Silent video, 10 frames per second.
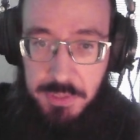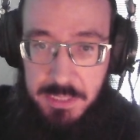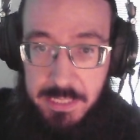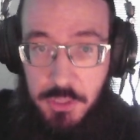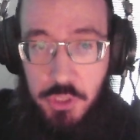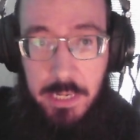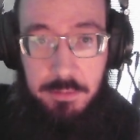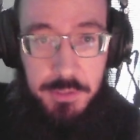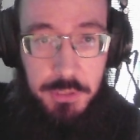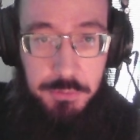to teach
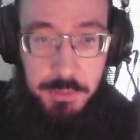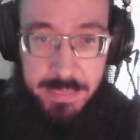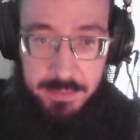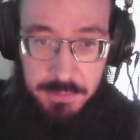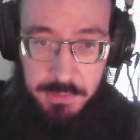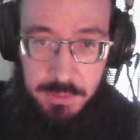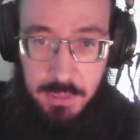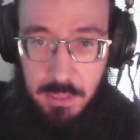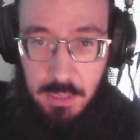Chakra 2 spells.